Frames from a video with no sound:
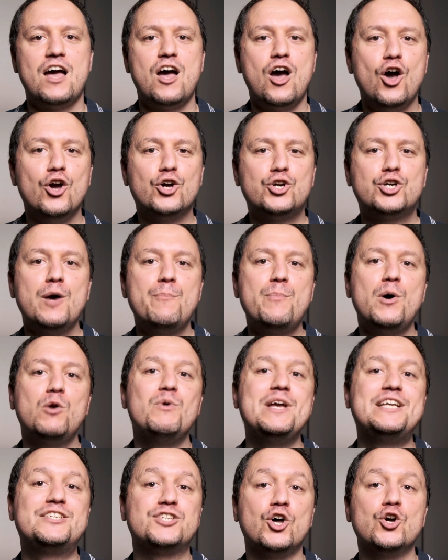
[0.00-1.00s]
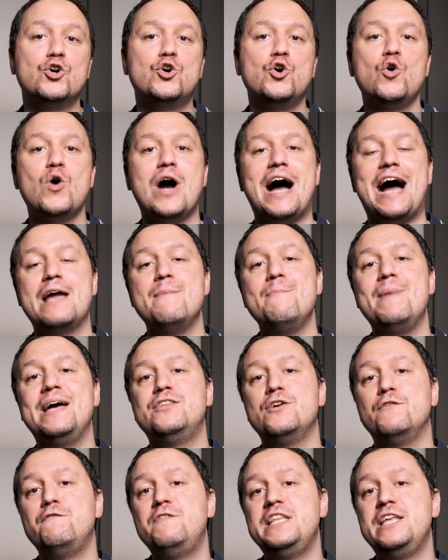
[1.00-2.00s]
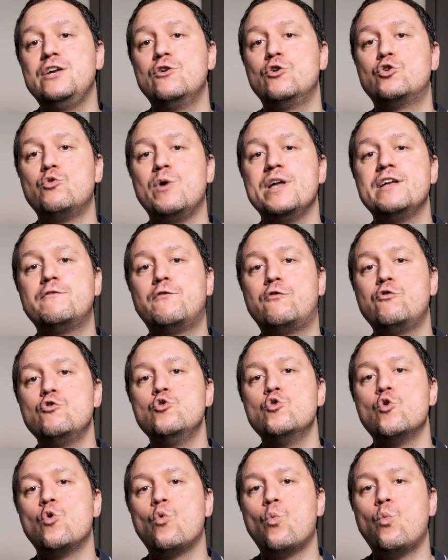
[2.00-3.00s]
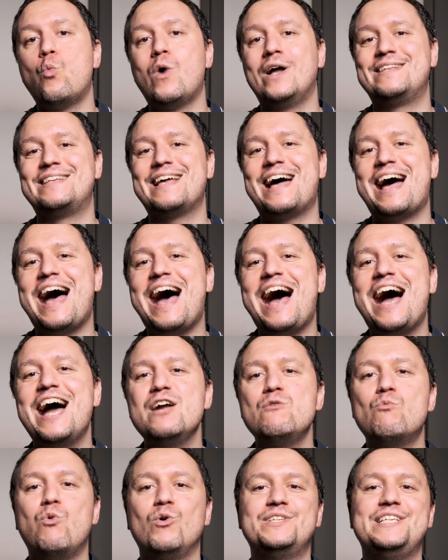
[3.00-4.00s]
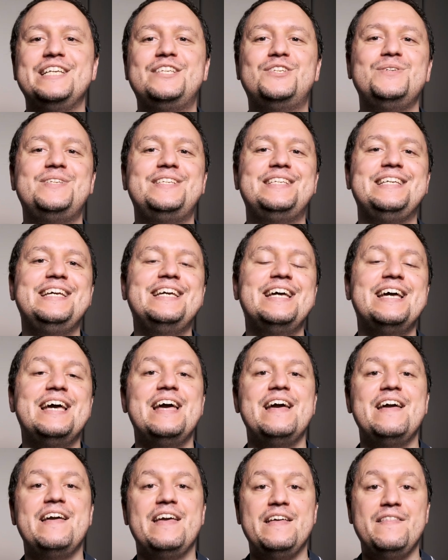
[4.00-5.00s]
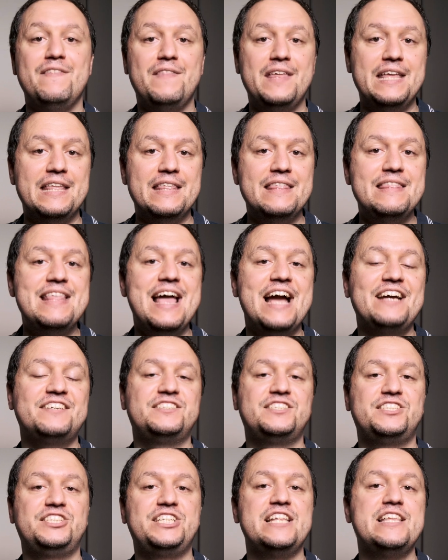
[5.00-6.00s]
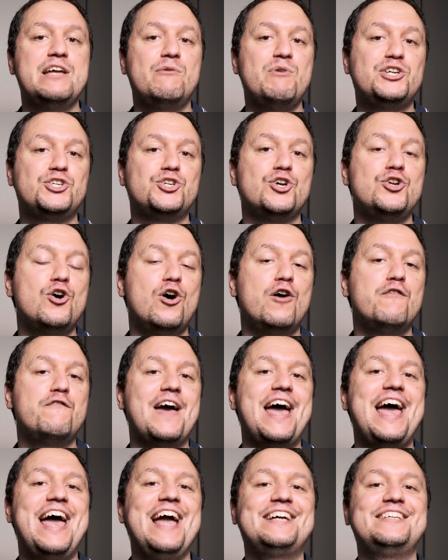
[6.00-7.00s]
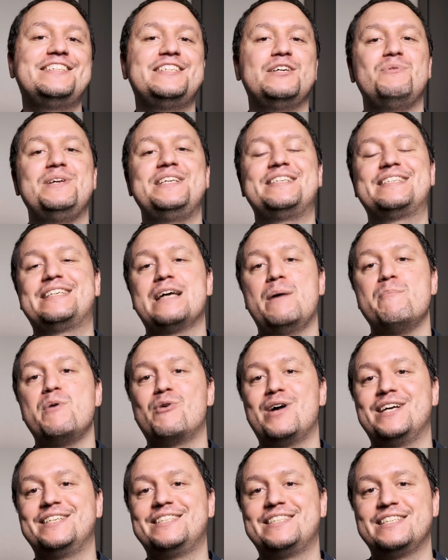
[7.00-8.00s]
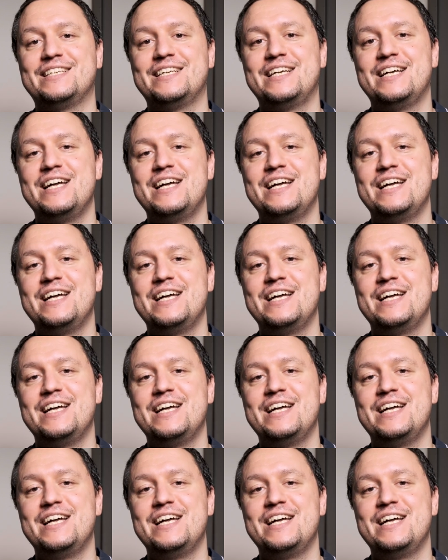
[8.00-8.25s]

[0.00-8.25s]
A couple weeks ago, I made a video going through what I wanted to see in the next generation of X-series cameras.